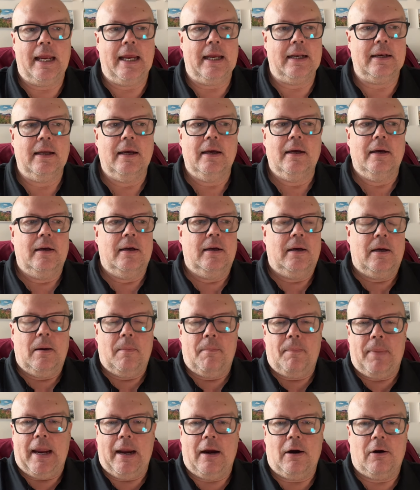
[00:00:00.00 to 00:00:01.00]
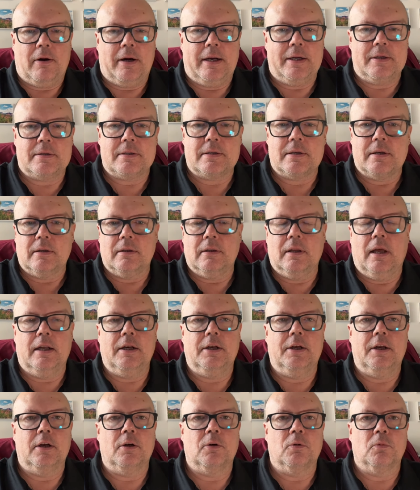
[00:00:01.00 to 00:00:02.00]
And Paris,
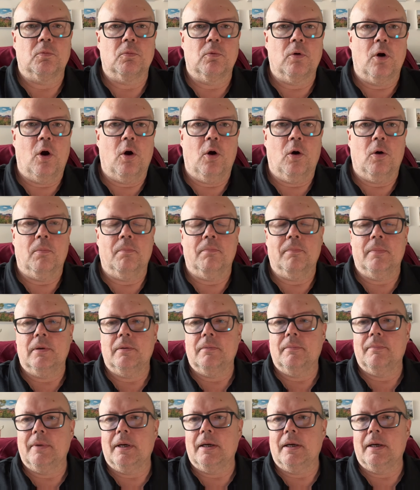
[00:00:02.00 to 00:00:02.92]
London, Rome,